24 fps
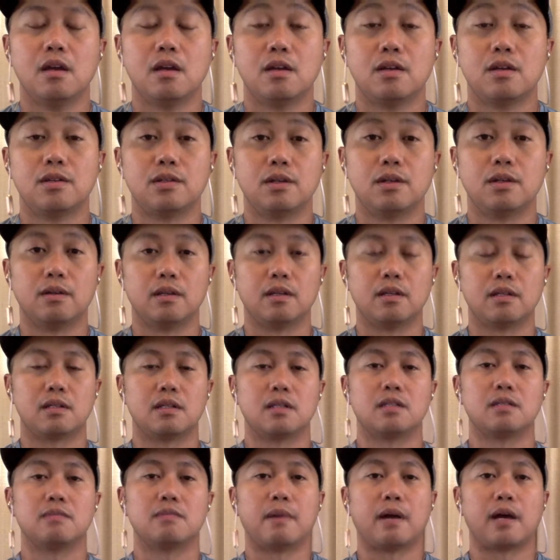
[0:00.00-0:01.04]
So this
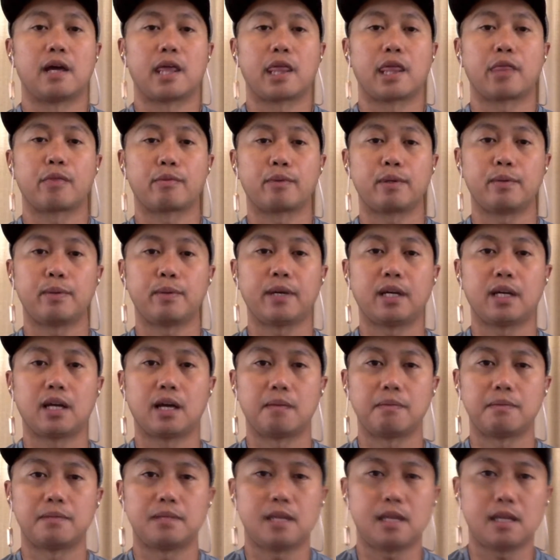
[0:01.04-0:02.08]
is my 3-week
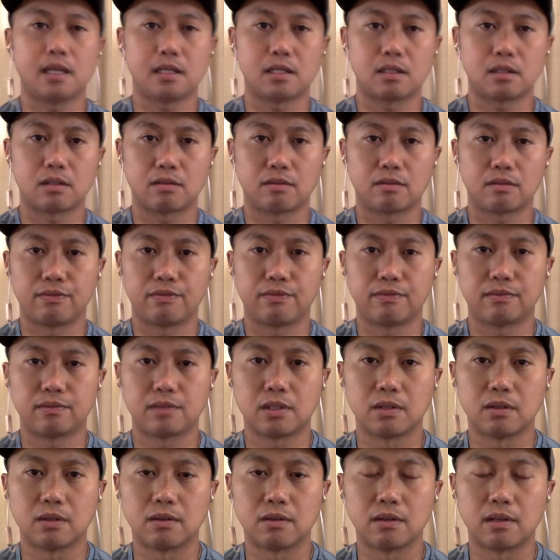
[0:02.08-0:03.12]
update
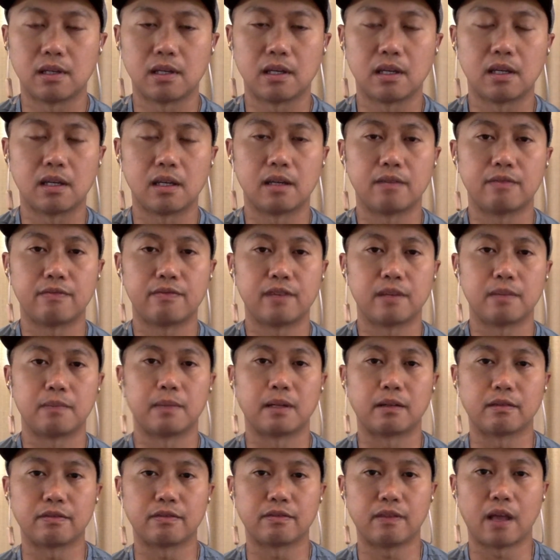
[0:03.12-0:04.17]
to the
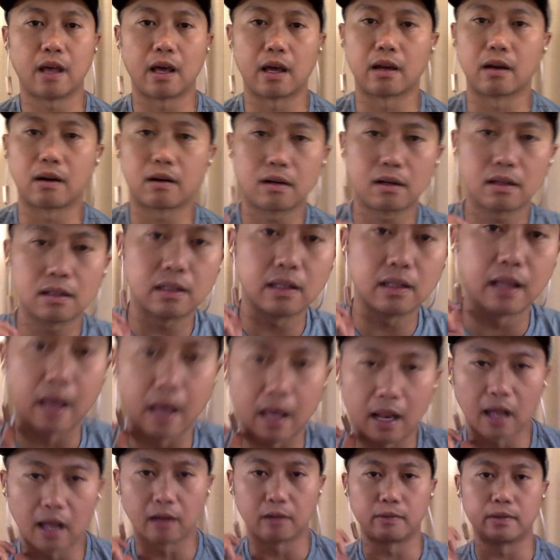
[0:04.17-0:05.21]
Fitbit Flyer that
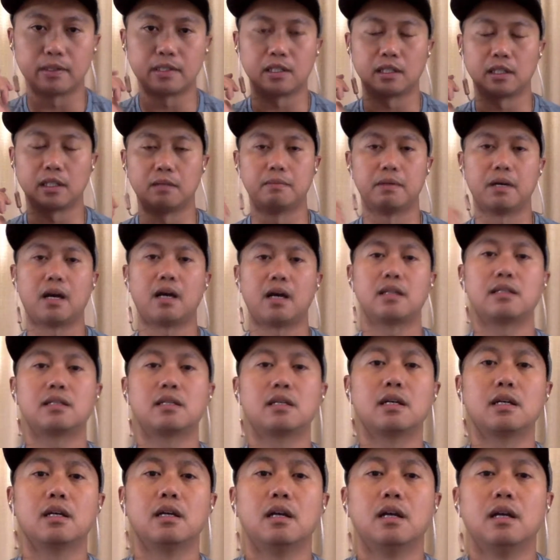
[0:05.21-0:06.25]
I recently bought.
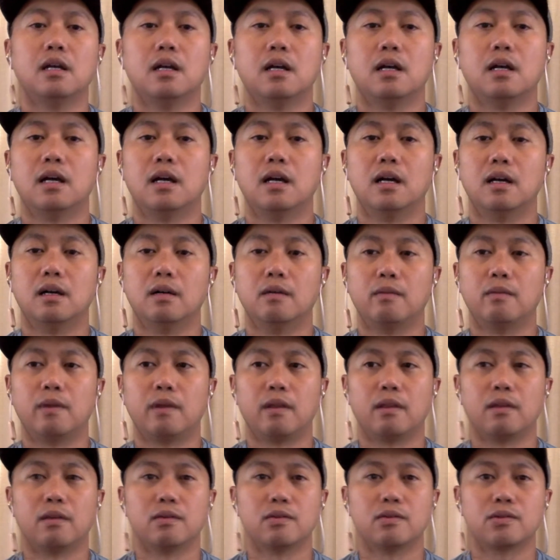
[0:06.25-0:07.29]
One of
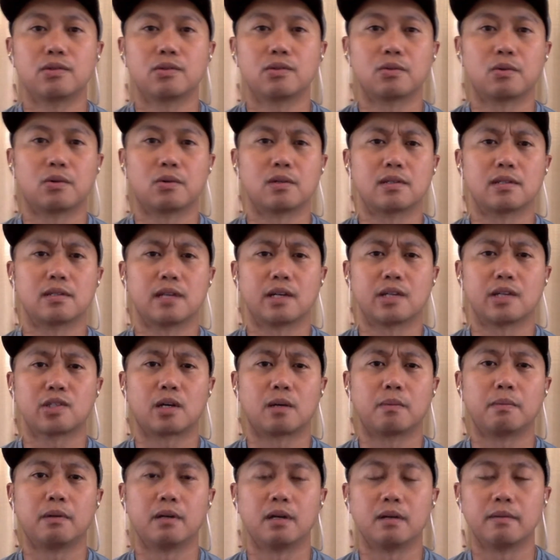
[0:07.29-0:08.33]
those stores like
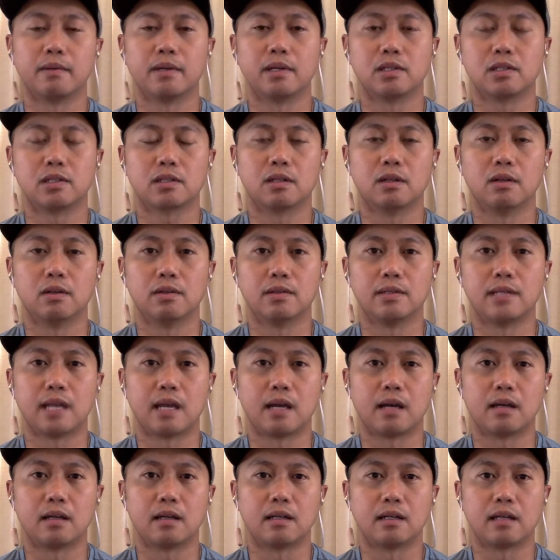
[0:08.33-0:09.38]
Sharper Image closed
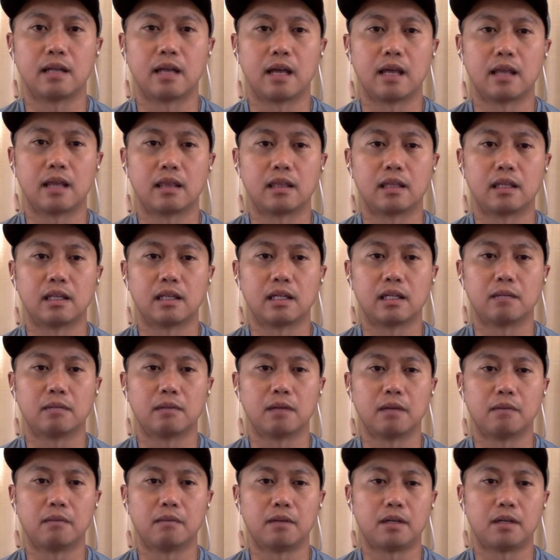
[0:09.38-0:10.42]
down at the nearby
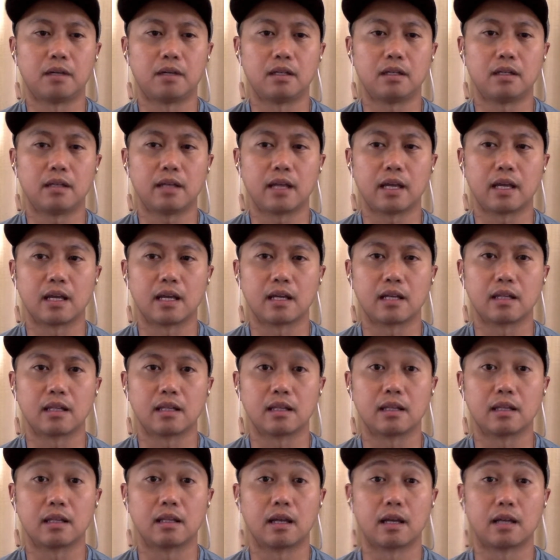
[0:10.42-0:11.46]
mall, and
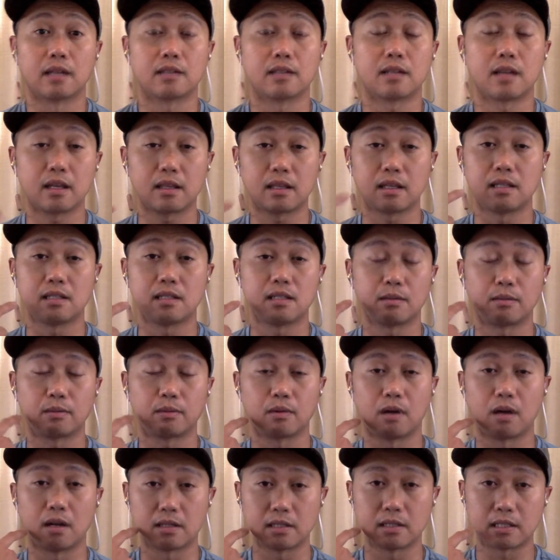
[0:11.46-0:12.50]
I saw these were
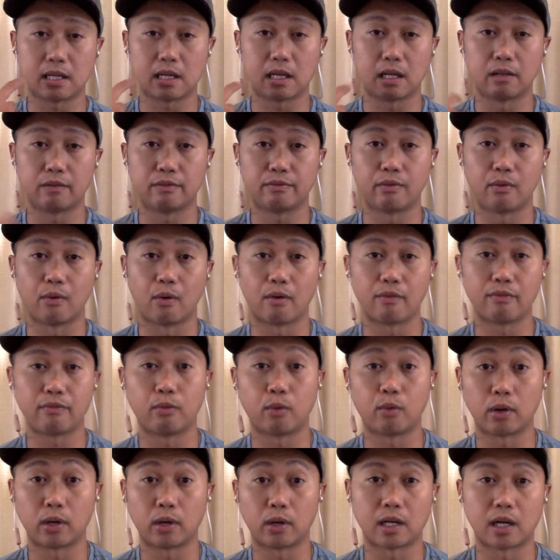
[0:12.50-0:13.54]
on sale for
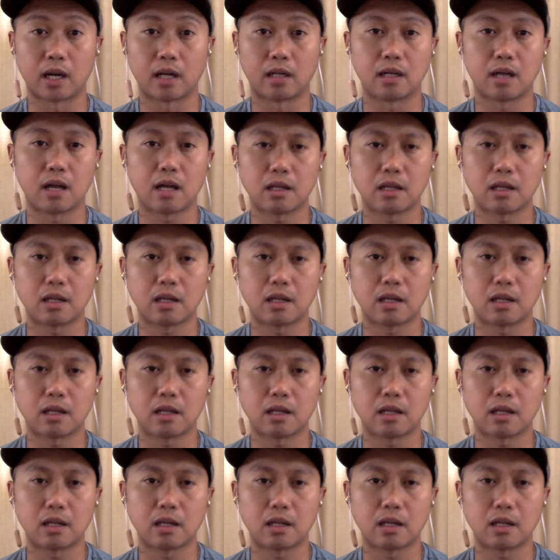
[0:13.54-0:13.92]
$49,